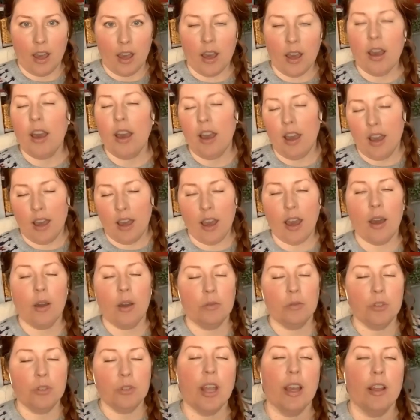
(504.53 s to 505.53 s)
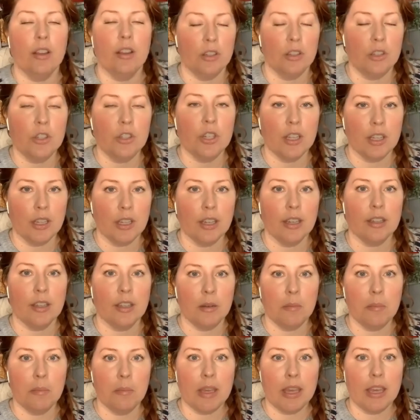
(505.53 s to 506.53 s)
how challenging it
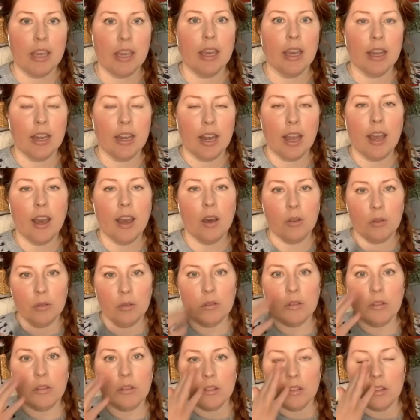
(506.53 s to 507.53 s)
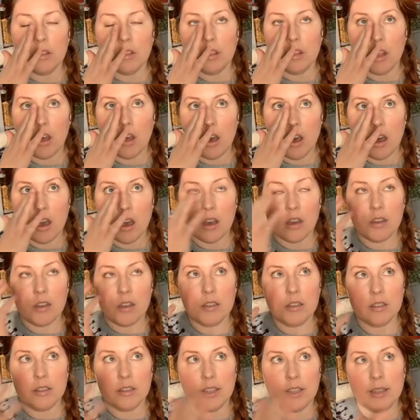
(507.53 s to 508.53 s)
can be and how
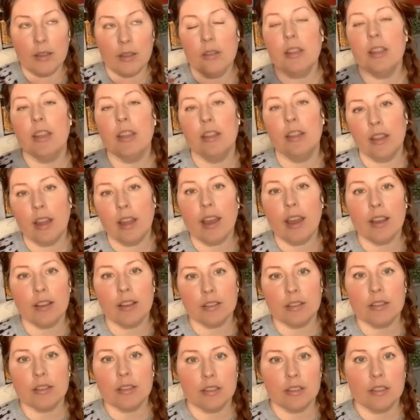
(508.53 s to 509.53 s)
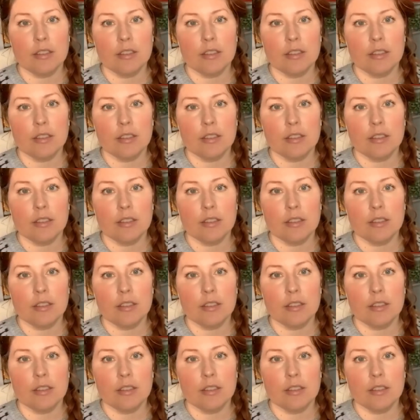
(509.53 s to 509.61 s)
long it can last.